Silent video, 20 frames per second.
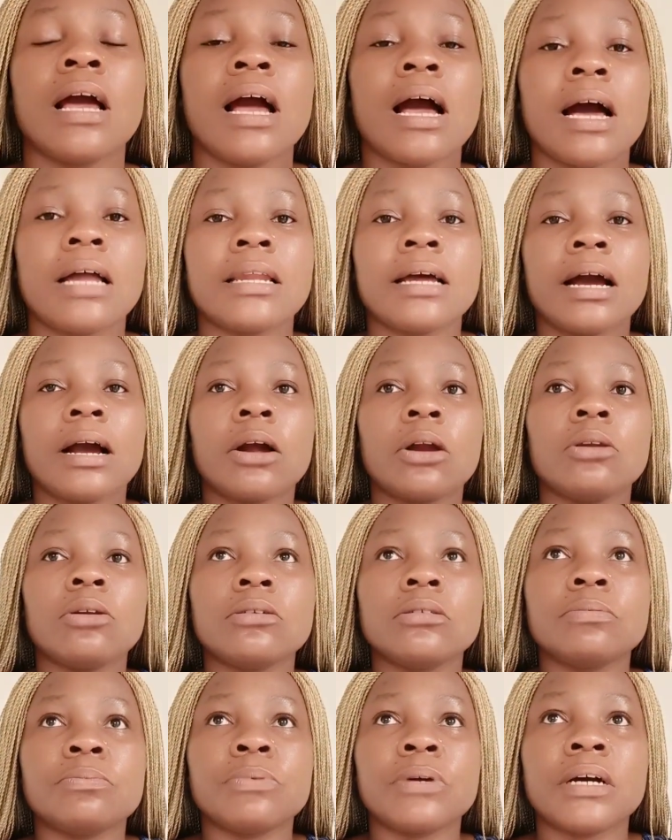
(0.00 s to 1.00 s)
And her
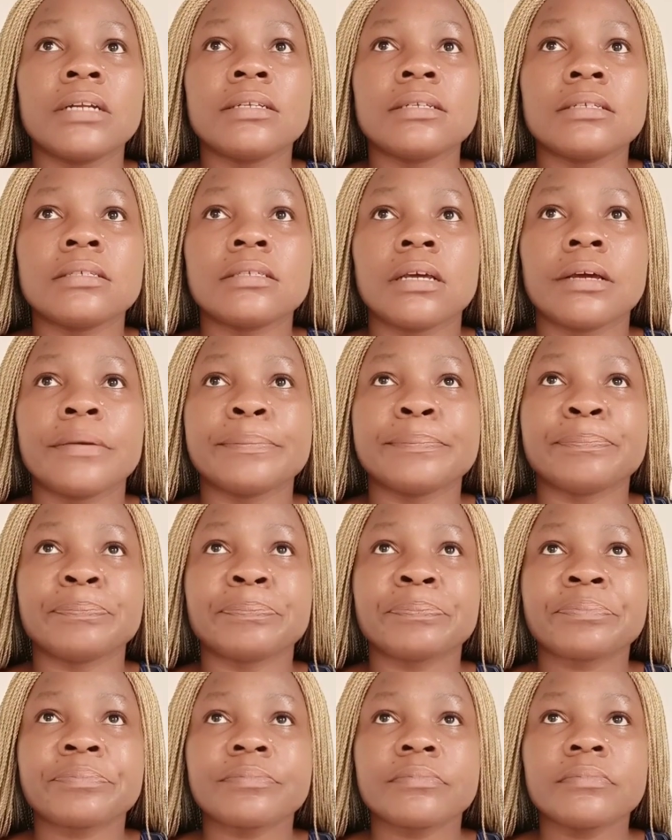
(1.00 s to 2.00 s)
clothes brand is
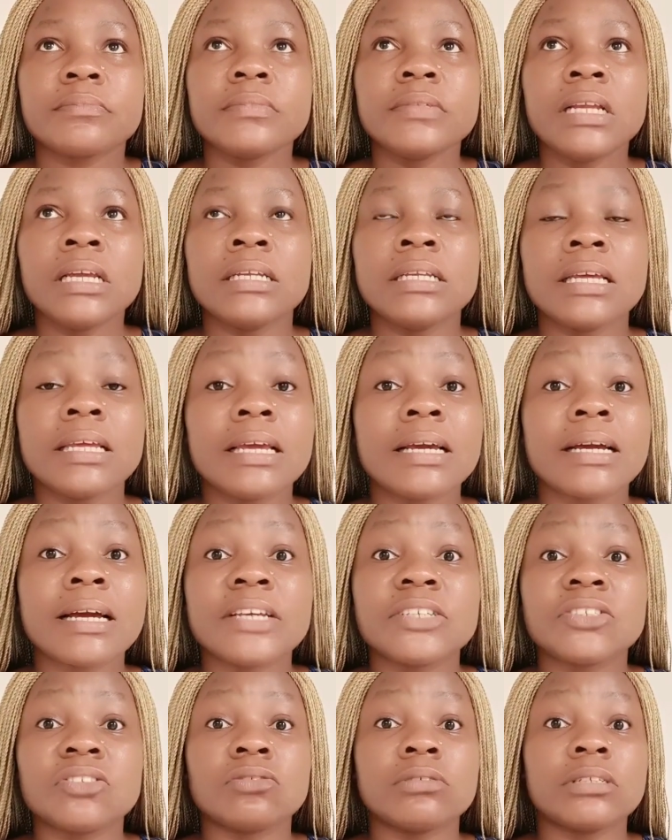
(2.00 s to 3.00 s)
Neyeka,
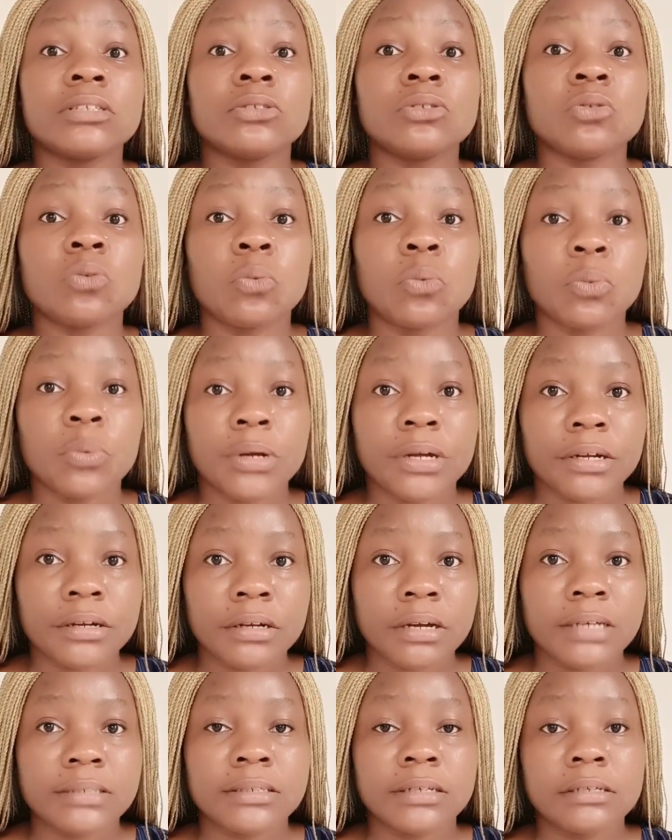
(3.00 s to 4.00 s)
is ready to
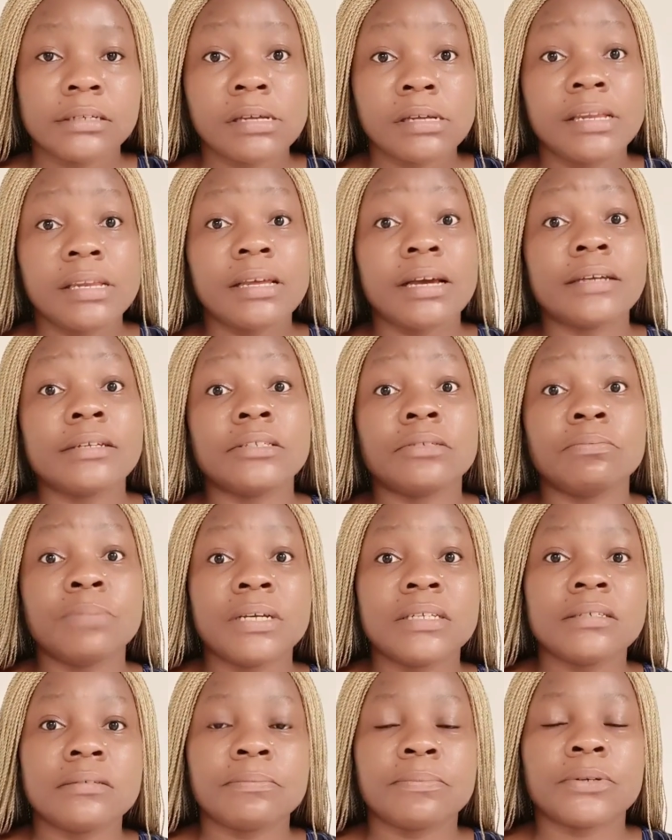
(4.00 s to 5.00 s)
wear. I said earlier, it's
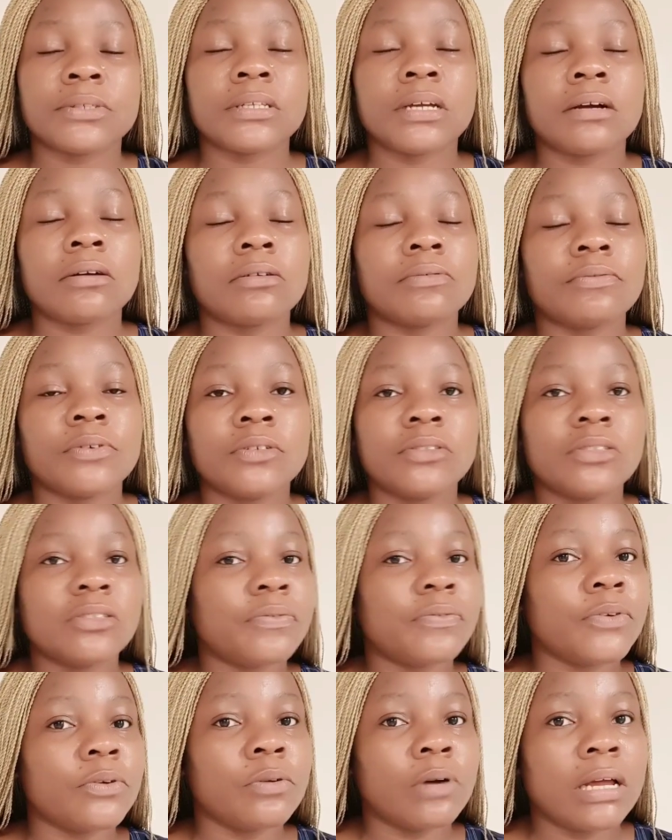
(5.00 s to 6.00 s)
based in Port Harcourt. For those
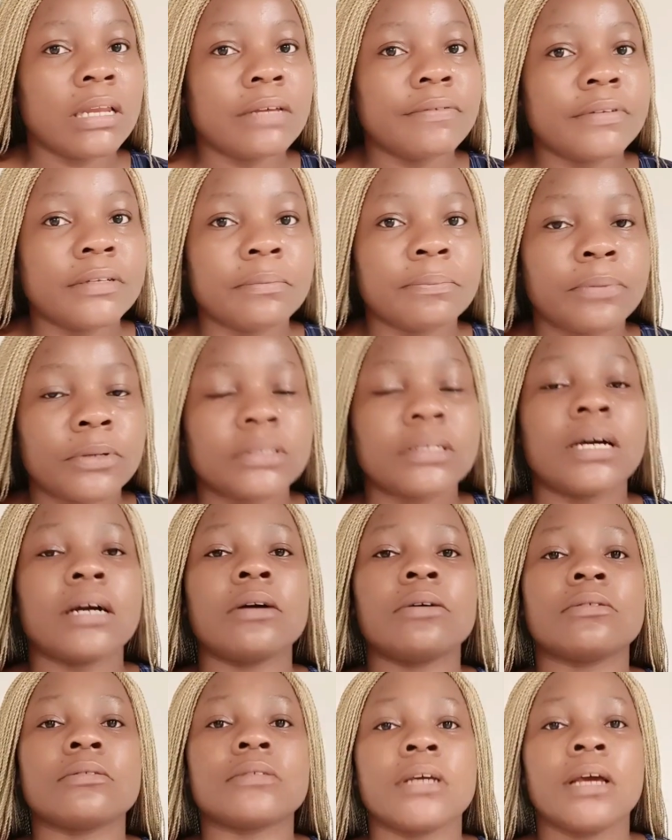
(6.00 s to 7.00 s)
of you who are living in Port
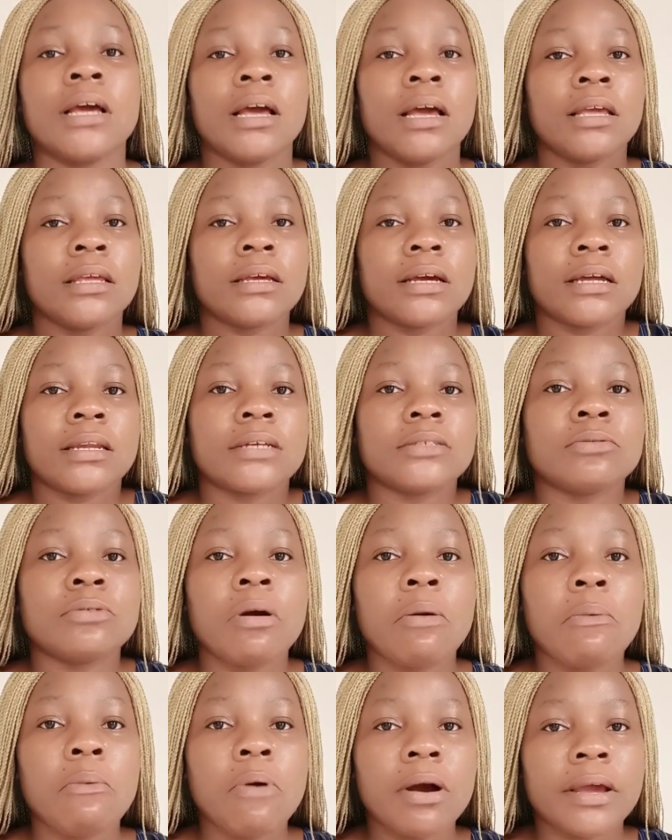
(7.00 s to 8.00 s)
Harcourt, you can as
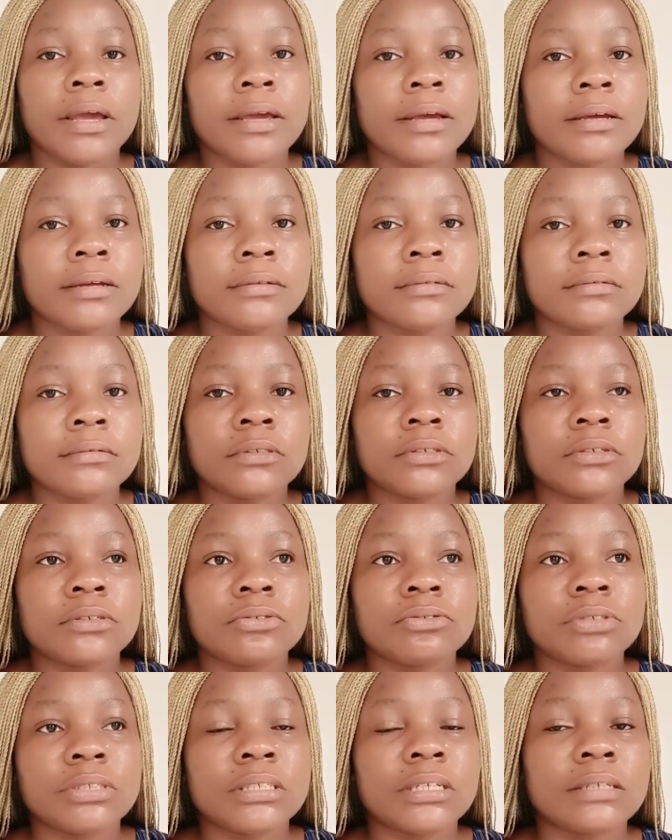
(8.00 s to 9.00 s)
well walk in, just
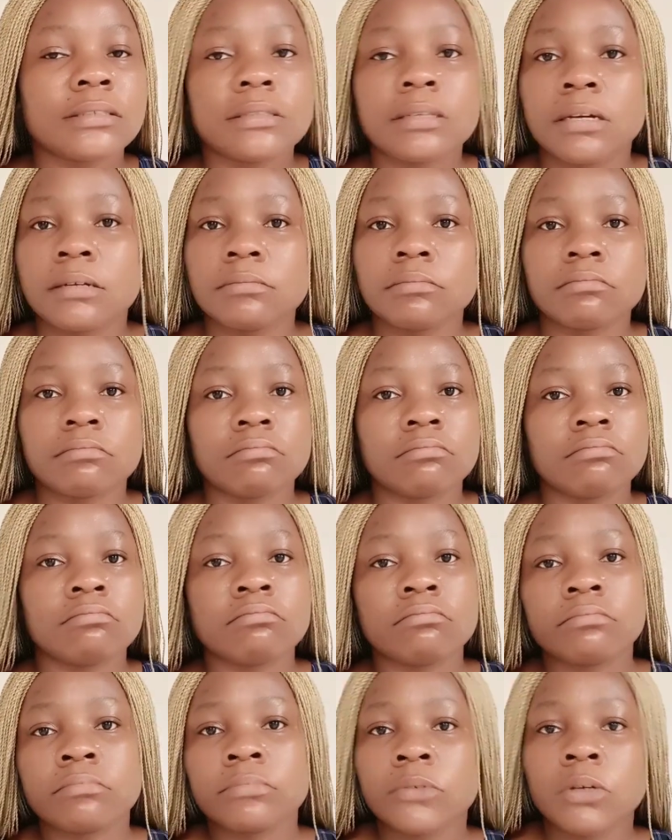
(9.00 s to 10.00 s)
reach out and
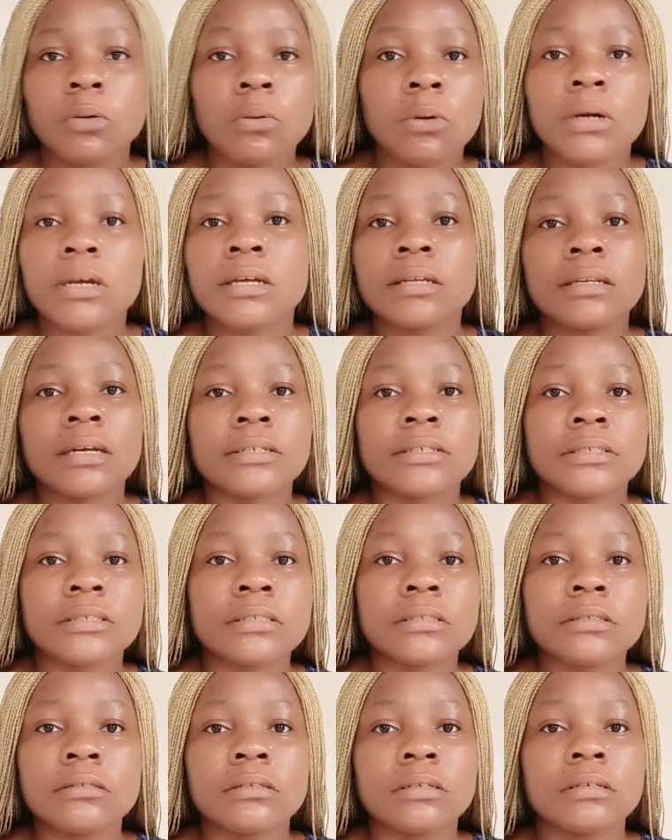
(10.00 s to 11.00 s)
walk in and
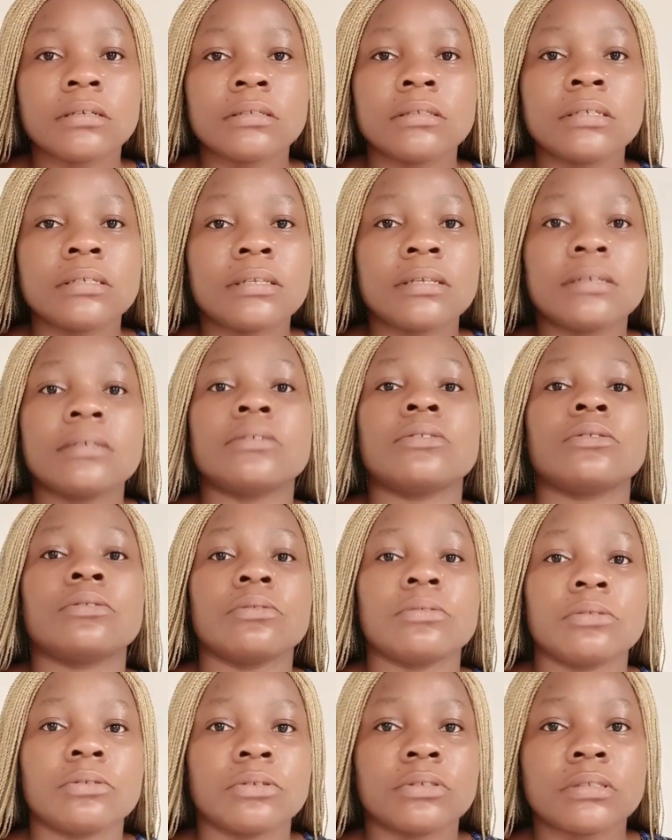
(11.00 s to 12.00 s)
see things
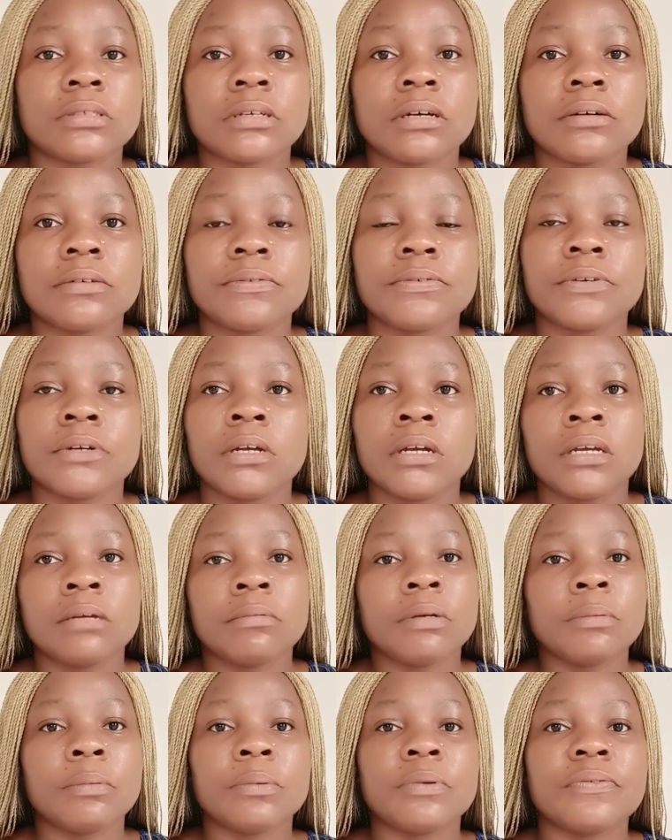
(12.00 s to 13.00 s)
yourself
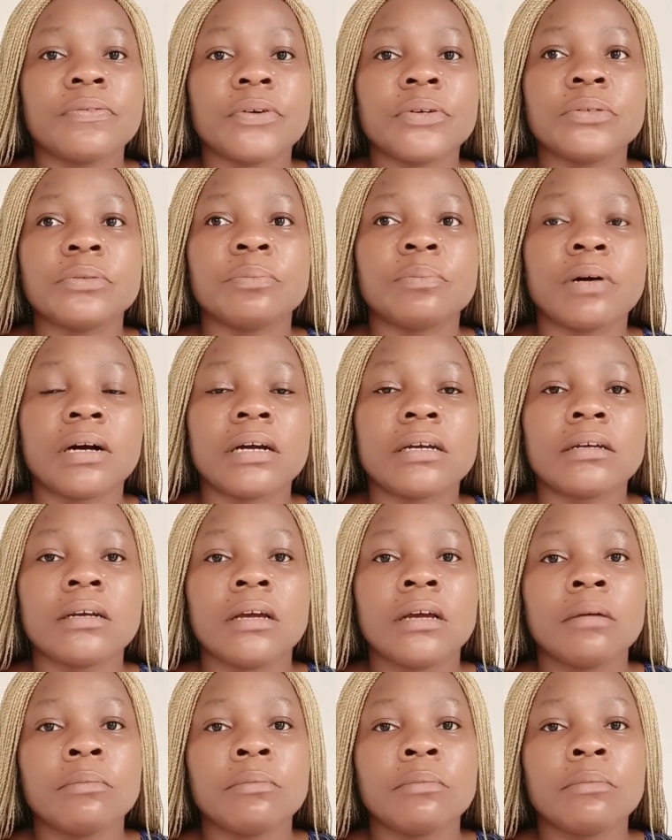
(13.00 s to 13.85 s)
before you buy.